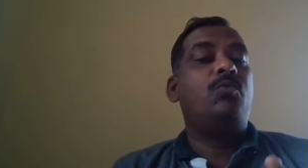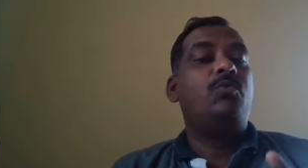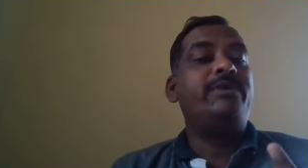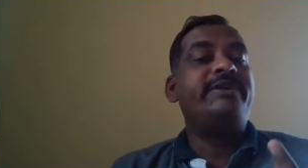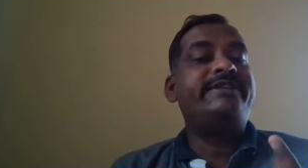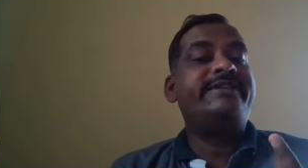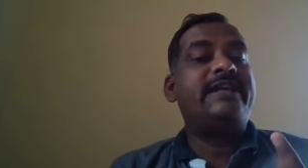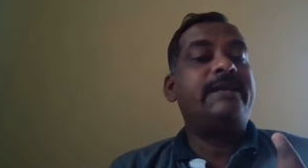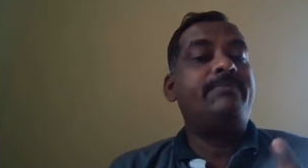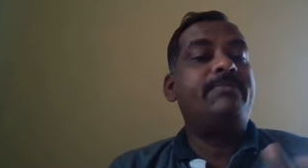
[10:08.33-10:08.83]

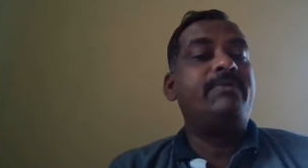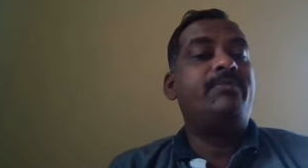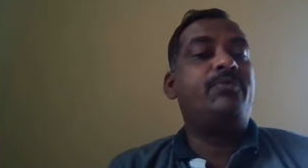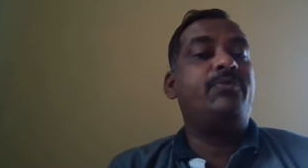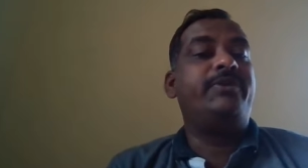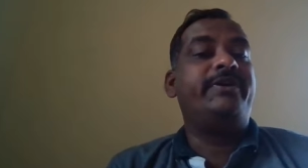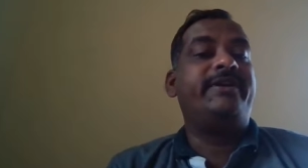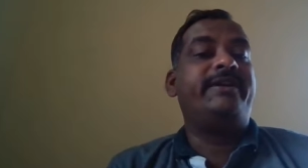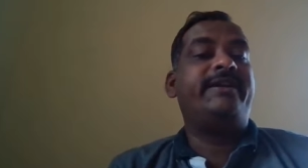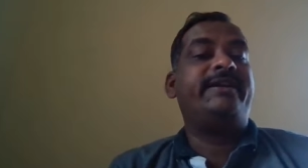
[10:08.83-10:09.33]
Which type of
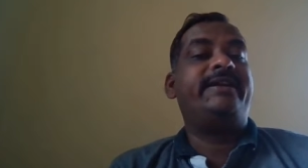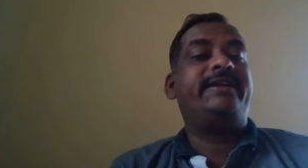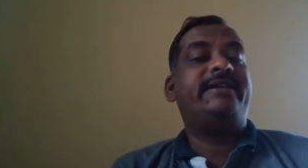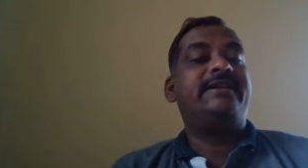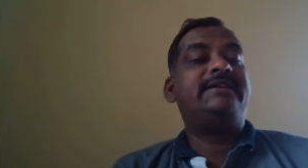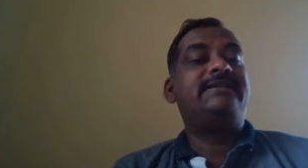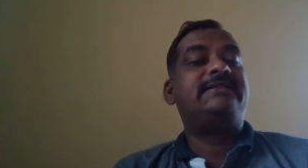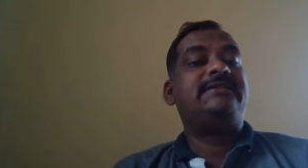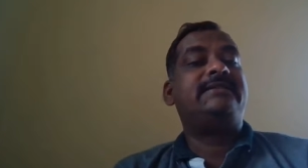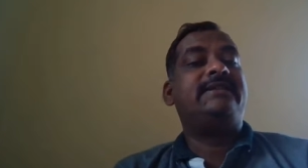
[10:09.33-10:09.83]
poetry it
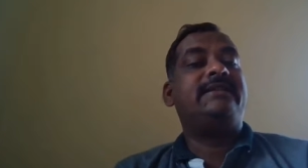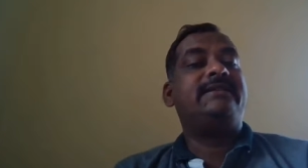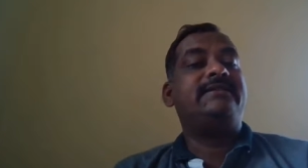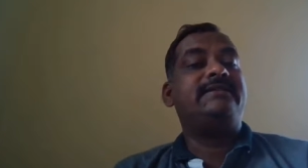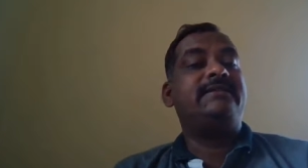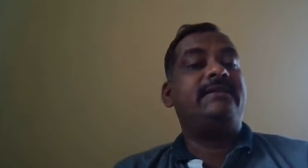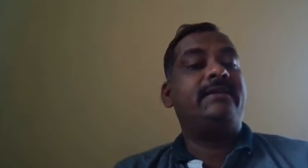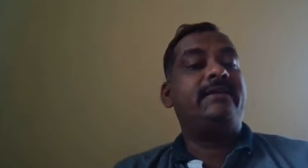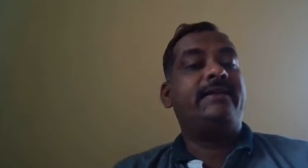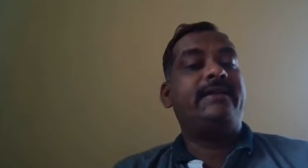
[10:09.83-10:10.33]
is? That
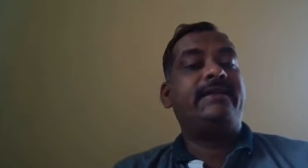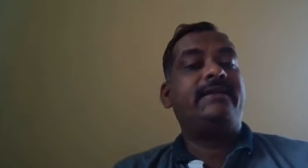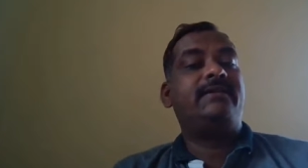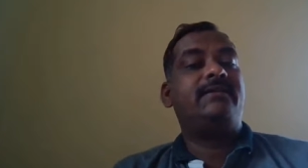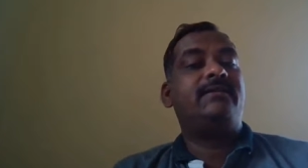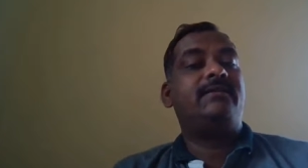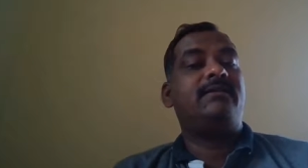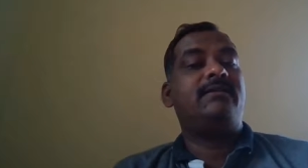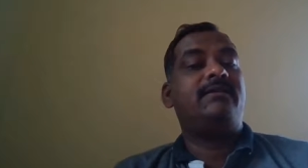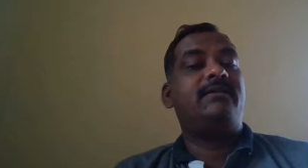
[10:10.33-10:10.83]
is lyric,
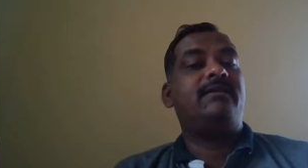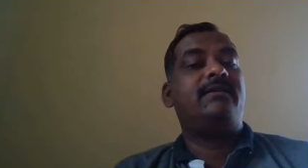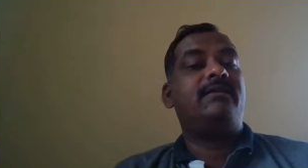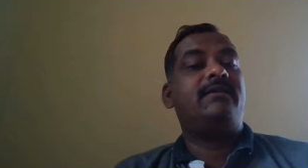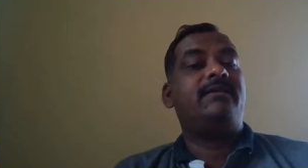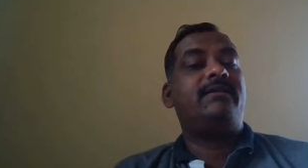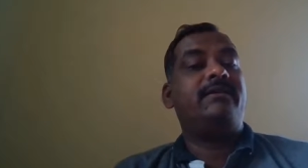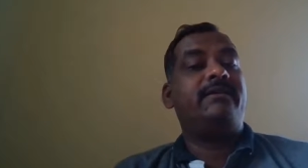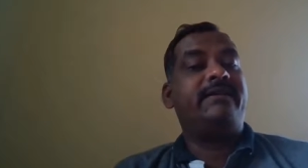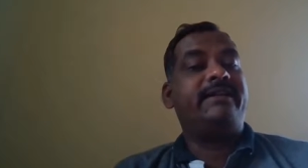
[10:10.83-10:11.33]

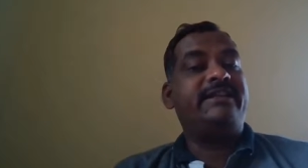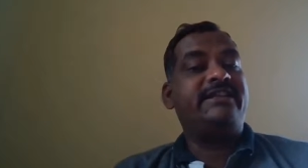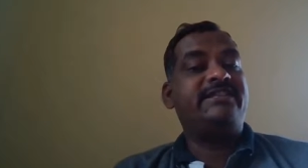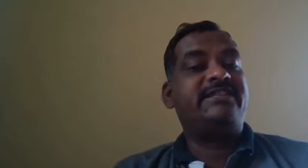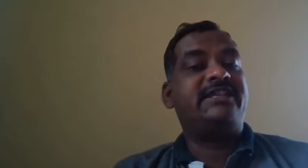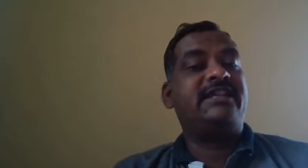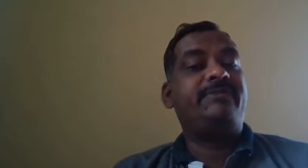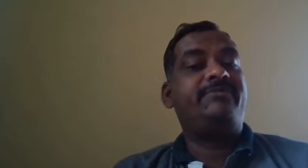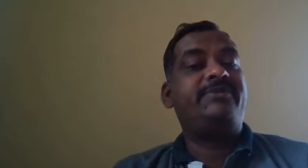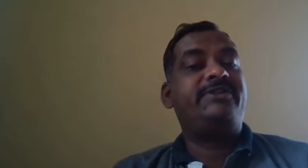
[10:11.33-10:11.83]

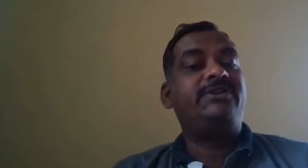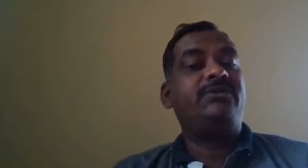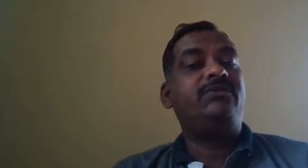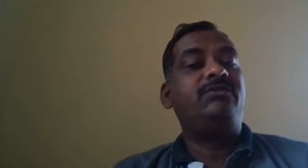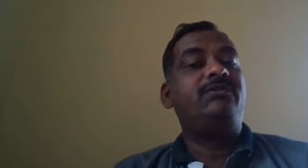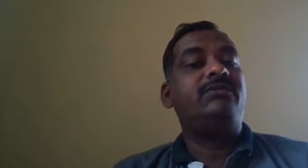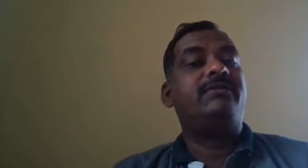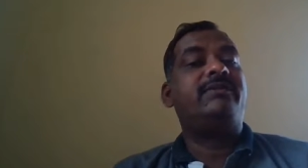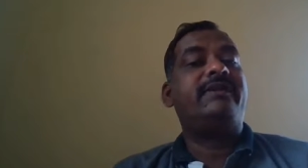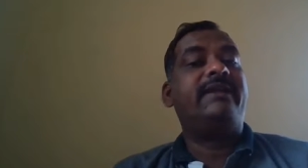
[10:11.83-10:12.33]
descriptive,
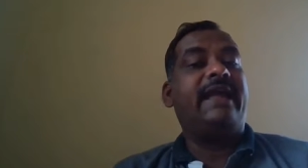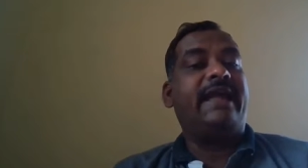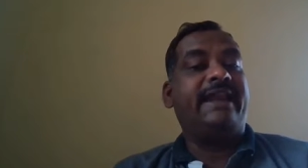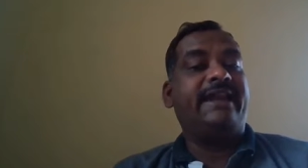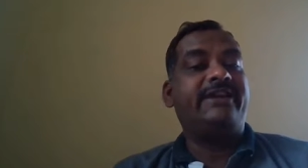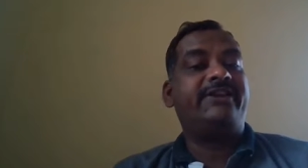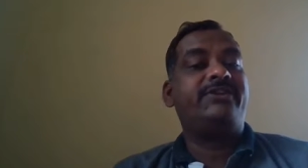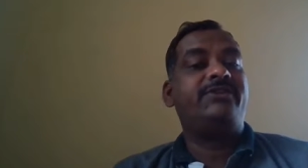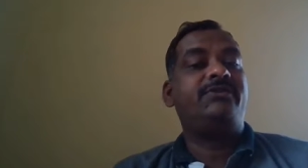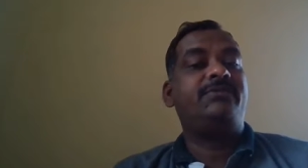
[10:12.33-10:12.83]

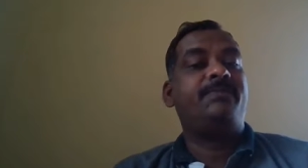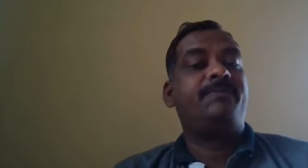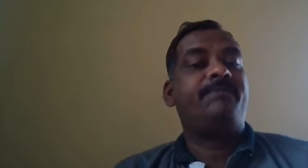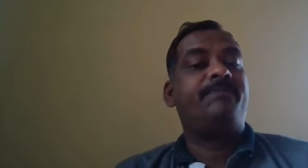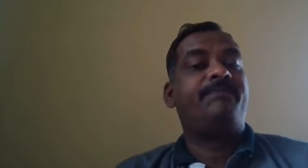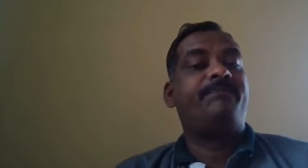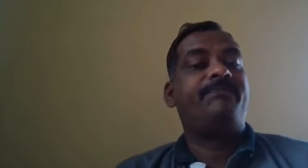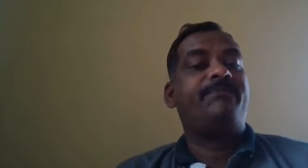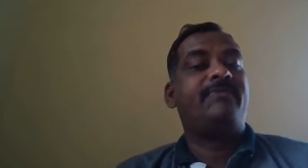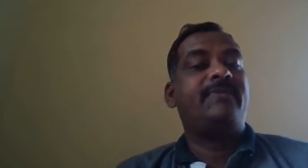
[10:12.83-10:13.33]
narrative.
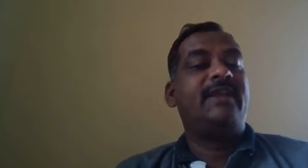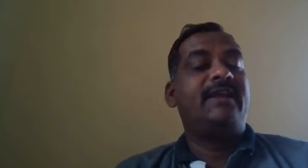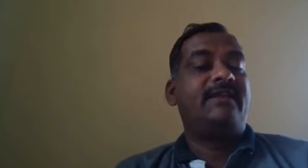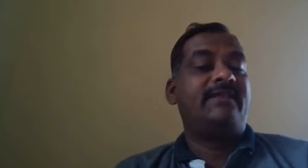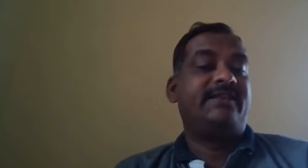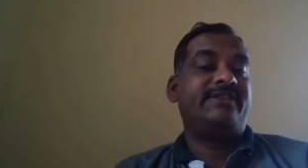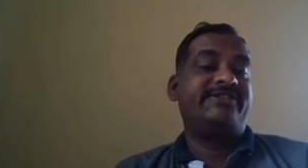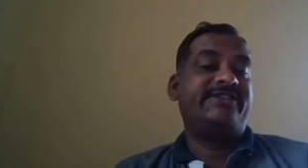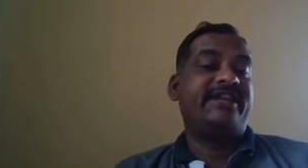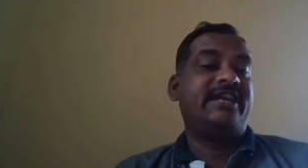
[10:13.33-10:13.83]

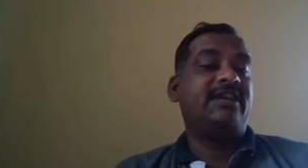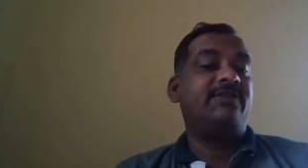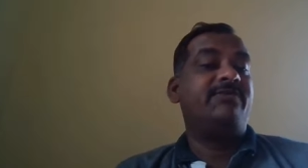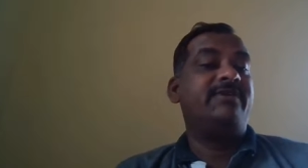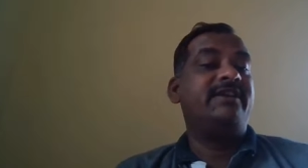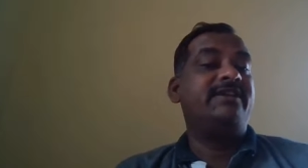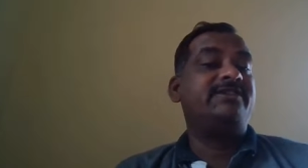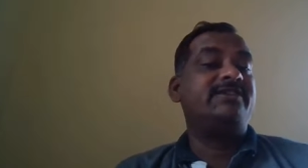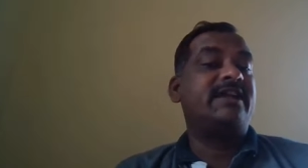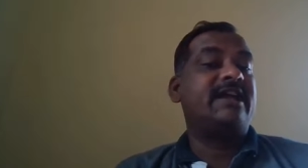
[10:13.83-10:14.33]
The second
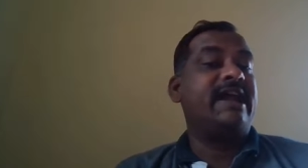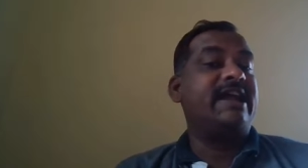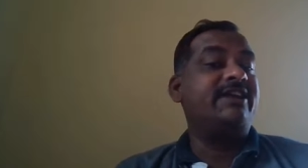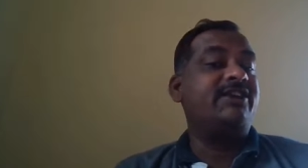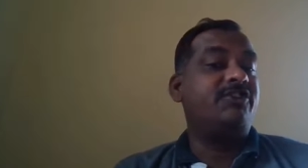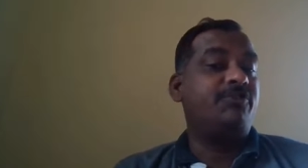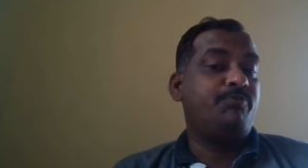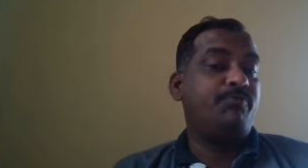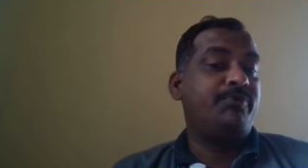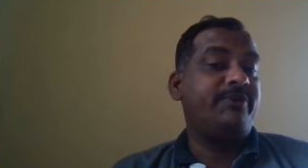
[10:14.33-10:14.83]
one is a
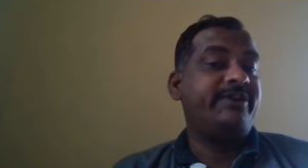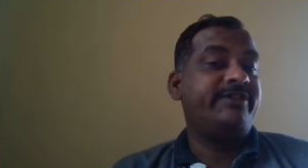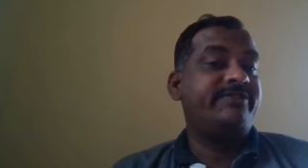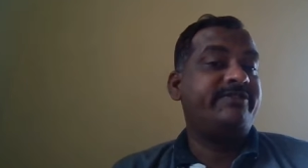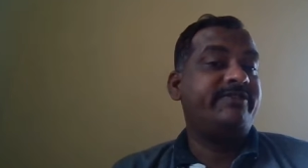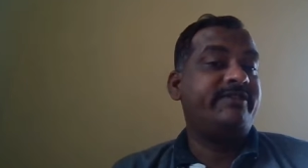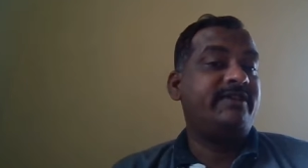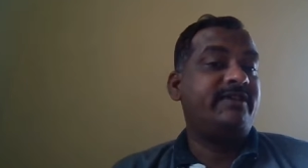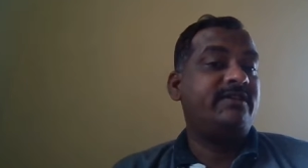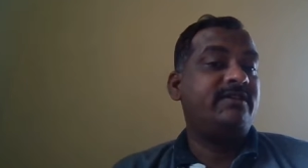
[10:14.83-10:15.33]
kind of
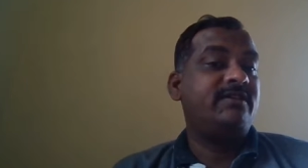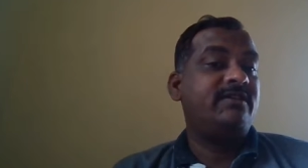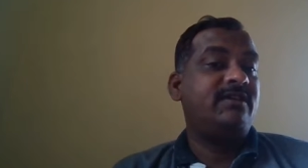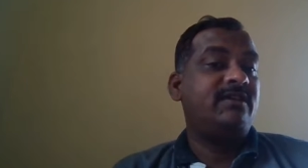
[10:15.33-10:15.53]
poetry.